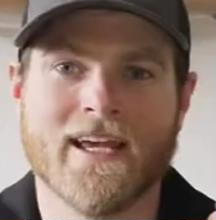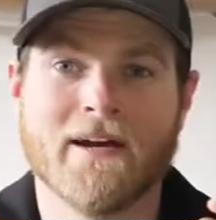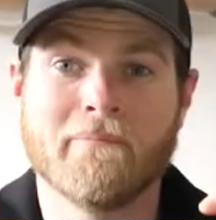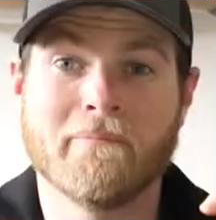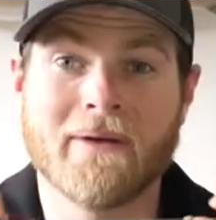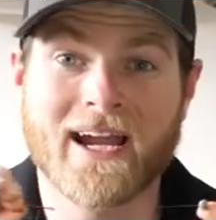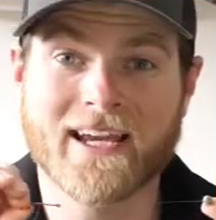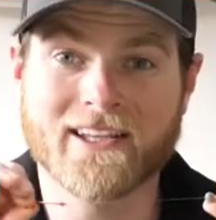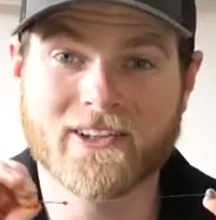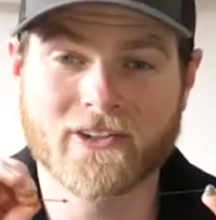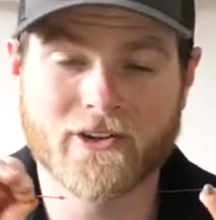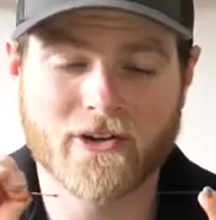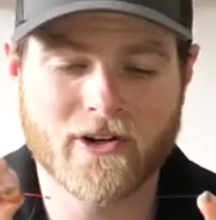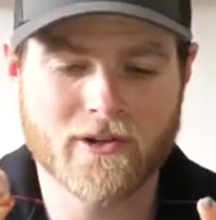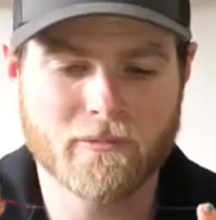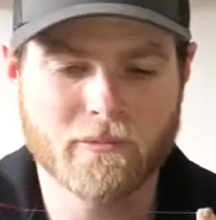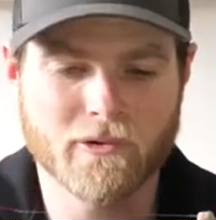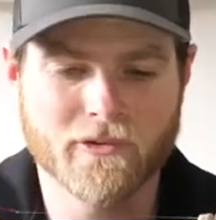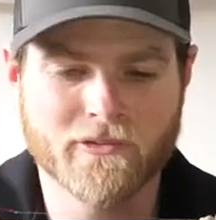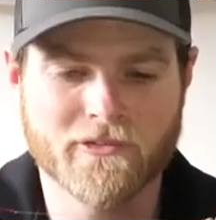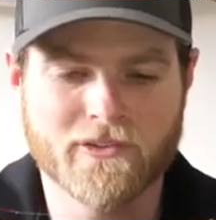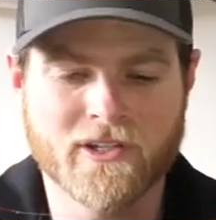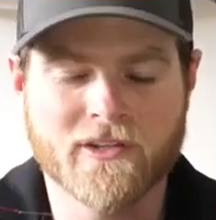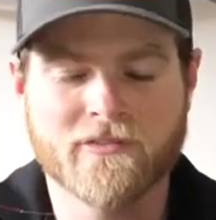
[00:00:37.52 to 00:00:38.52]
Now main line
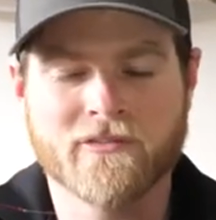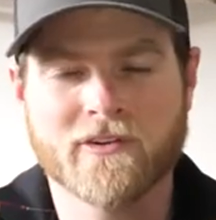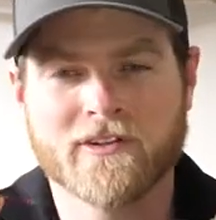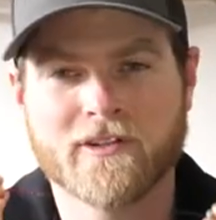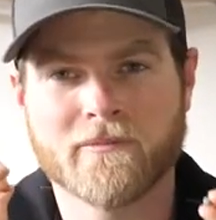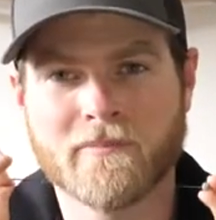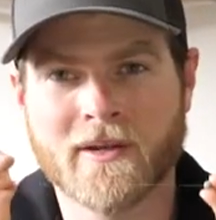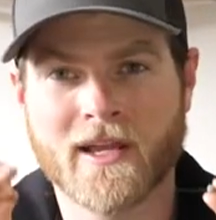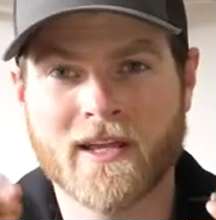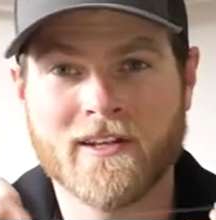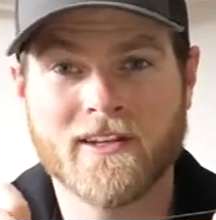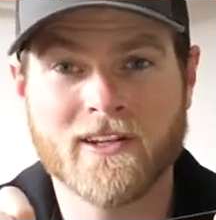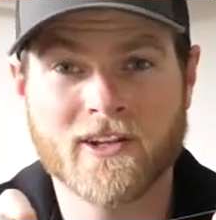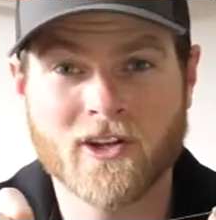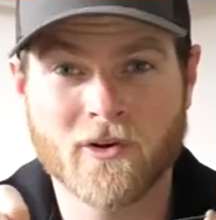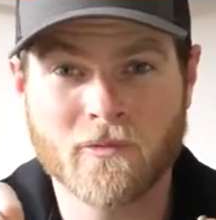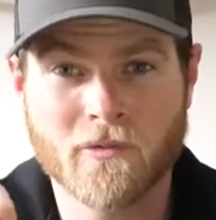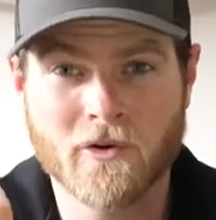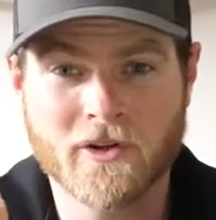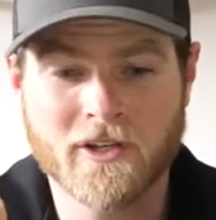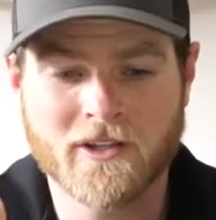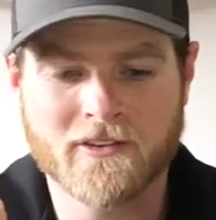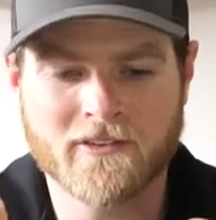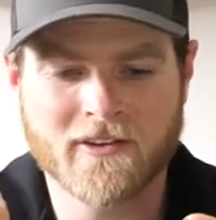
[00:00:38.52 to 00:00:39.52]
will differ depending on
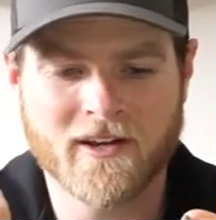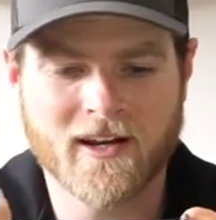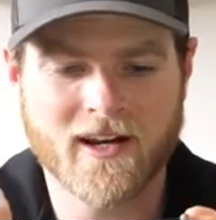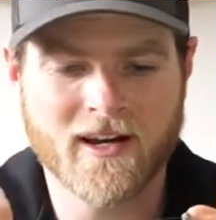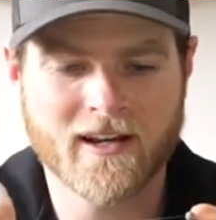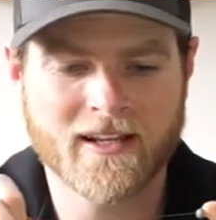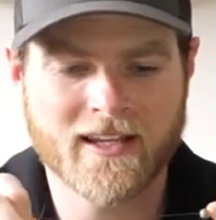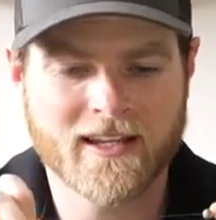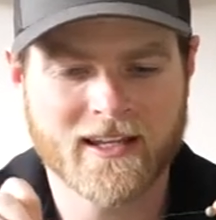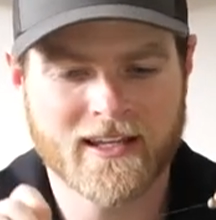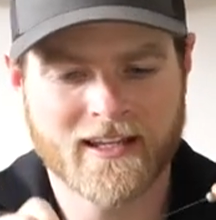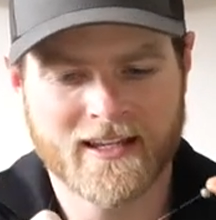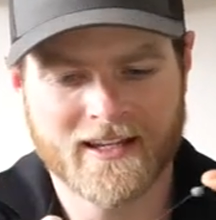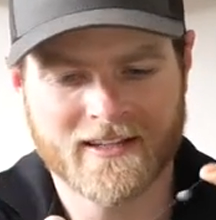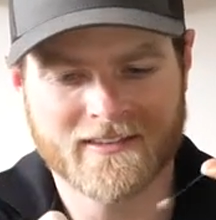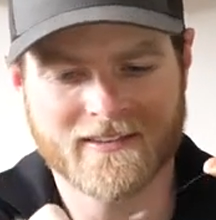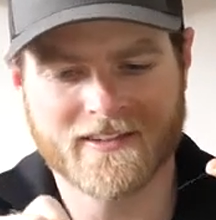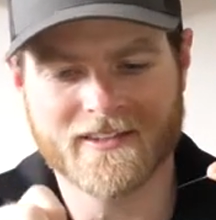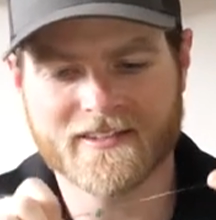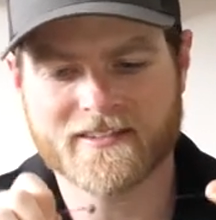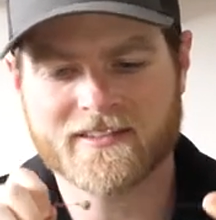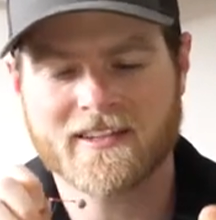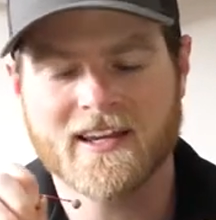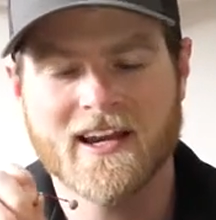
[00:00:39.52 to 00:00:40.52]
what you're targeting. In
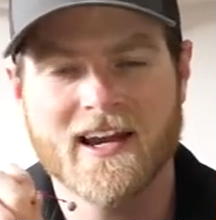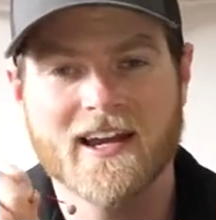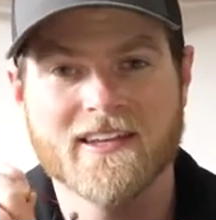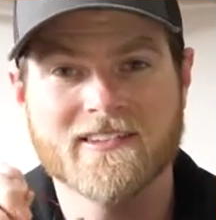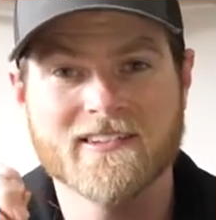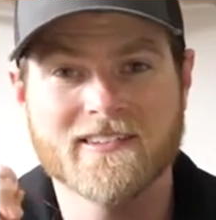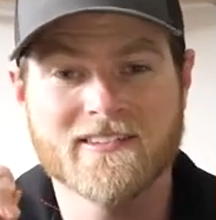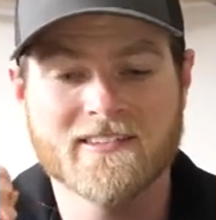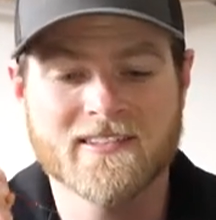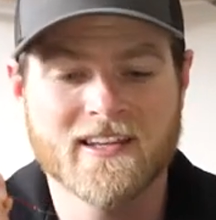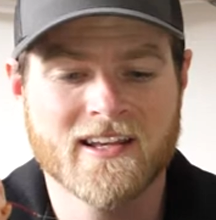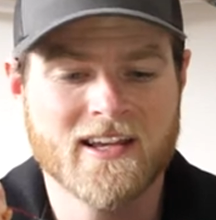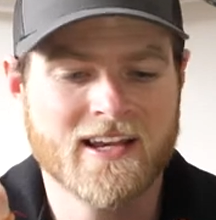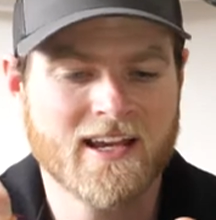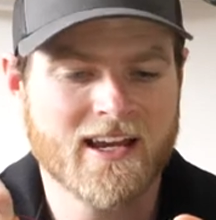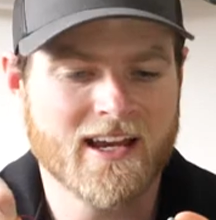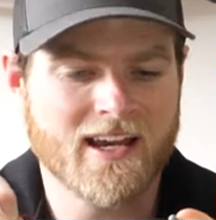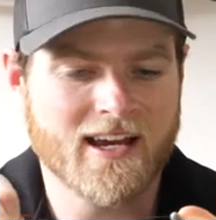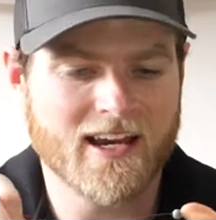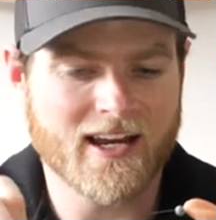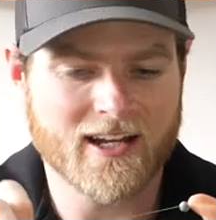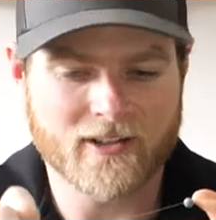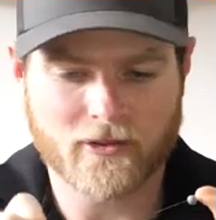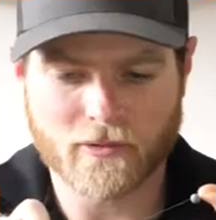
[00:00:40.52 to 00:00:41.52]
this case, it's
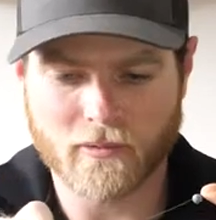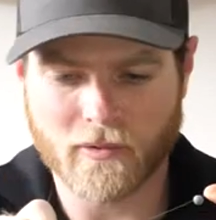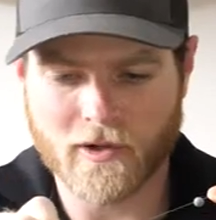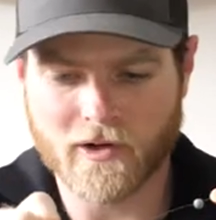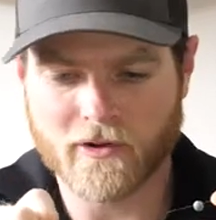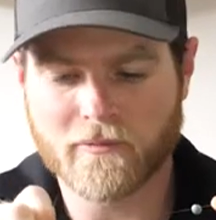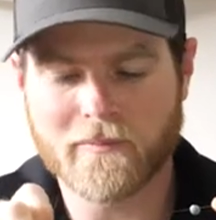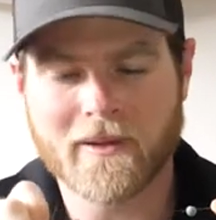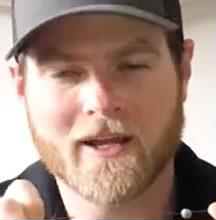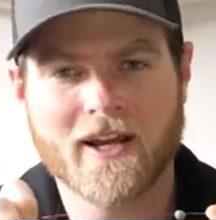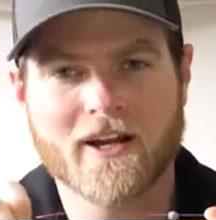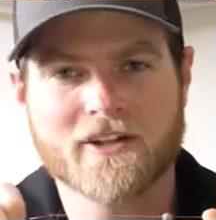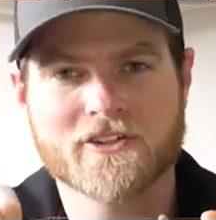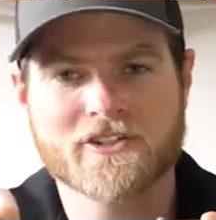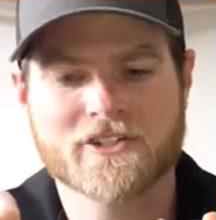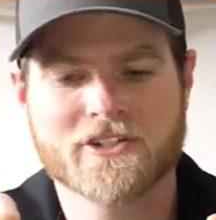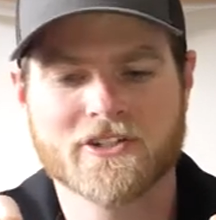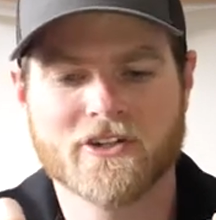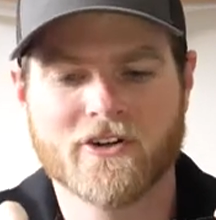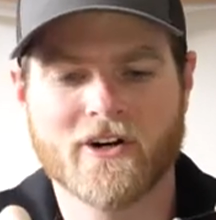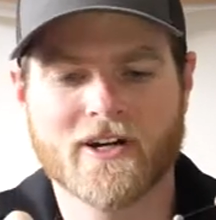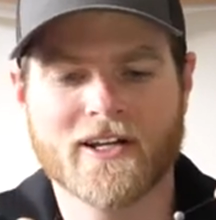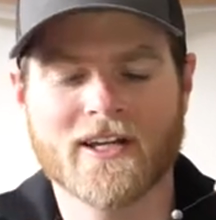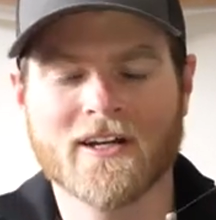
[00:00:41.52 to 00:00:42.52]
a 12 pound
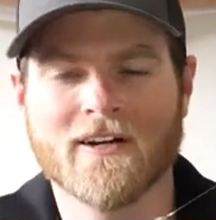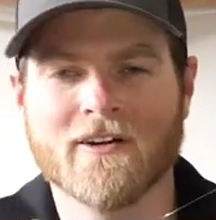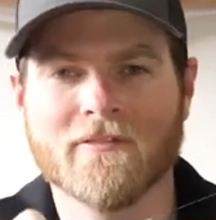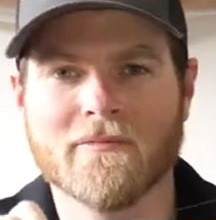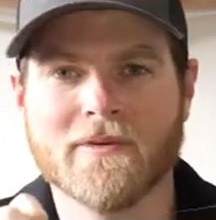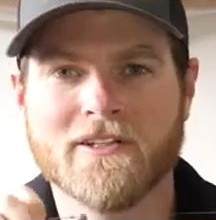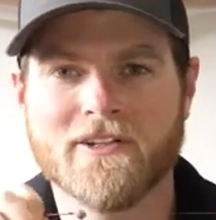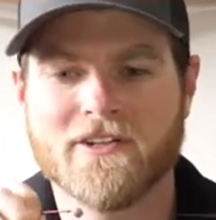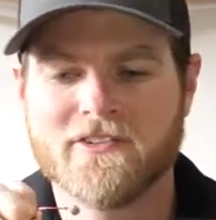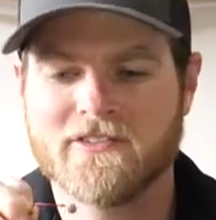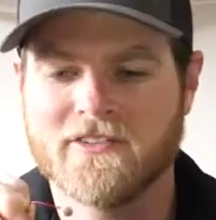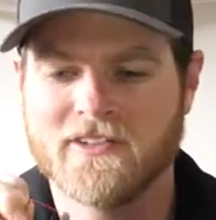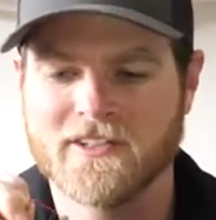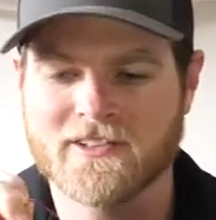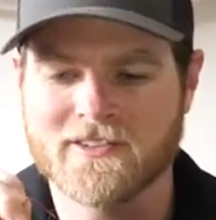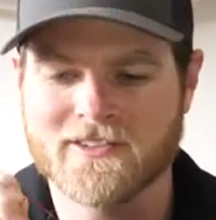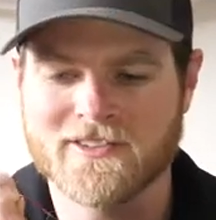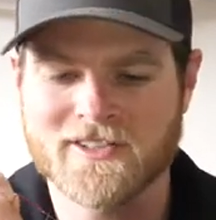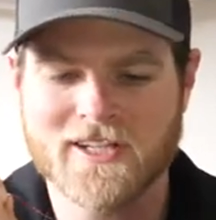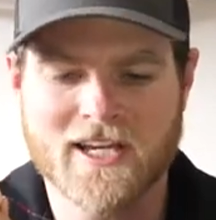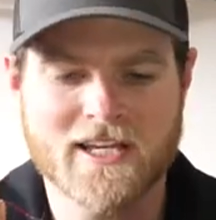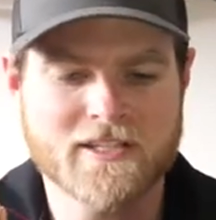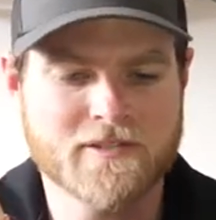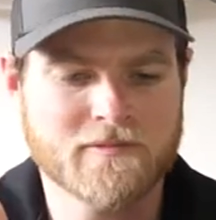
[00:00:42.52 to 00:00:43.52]
Schneider. I've been using it
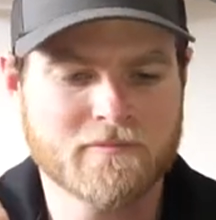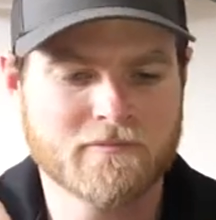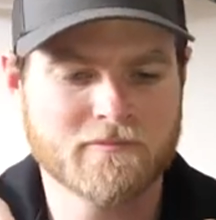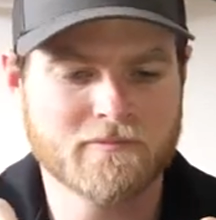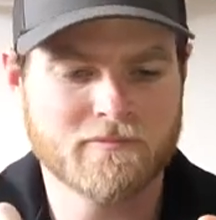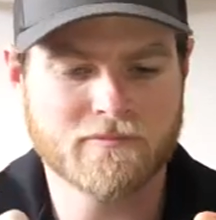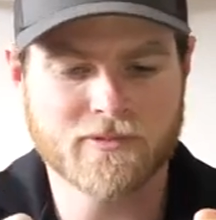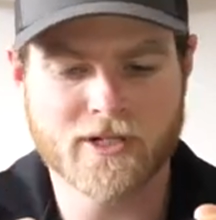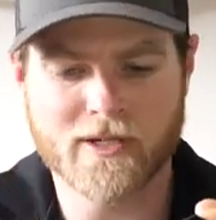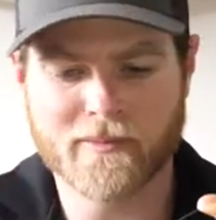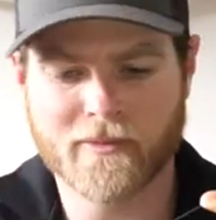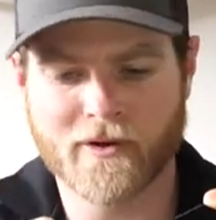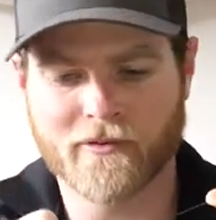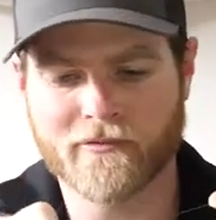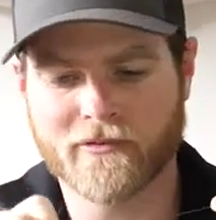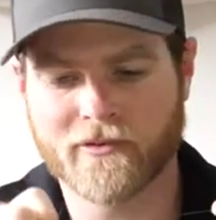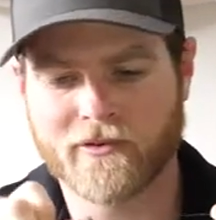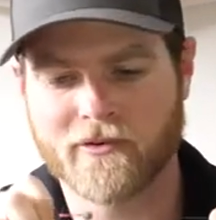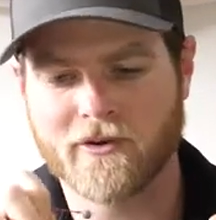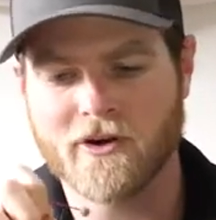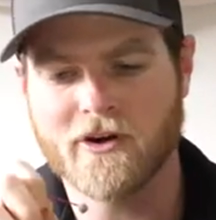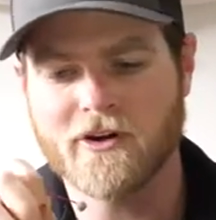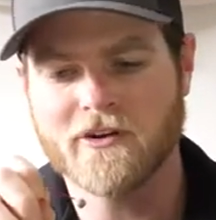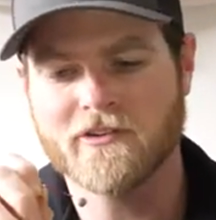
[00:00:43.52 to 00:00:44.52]
to chase brim off
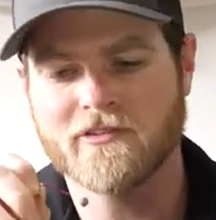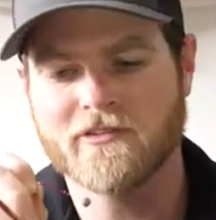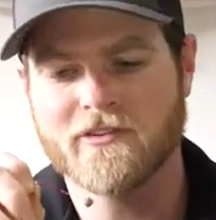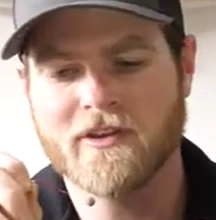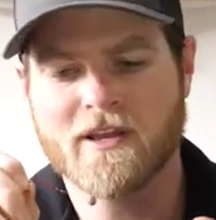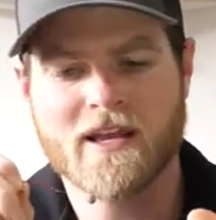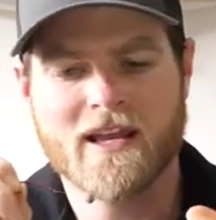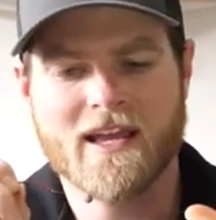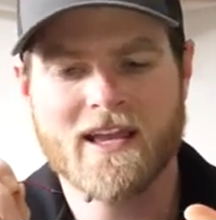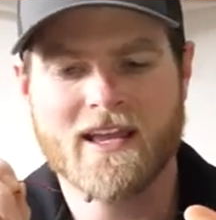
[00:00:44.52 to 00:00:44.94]
the rocks.